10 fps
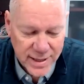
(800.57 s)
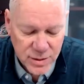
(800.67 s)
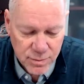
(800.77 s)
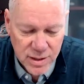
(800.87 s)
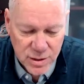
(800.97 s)
as
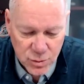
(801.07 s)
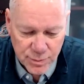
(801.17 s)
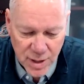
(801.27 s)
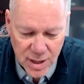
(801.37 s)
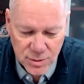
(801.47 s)
much as we
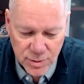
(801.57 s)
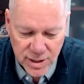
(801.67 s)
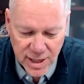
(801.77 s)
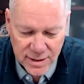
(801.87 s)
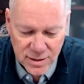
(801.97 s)
possibly
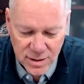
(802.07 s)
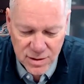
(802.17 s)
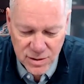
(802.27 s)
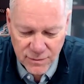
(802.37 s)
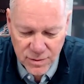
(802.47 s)
can to
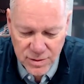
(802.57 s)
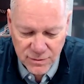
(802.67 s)
these efforts.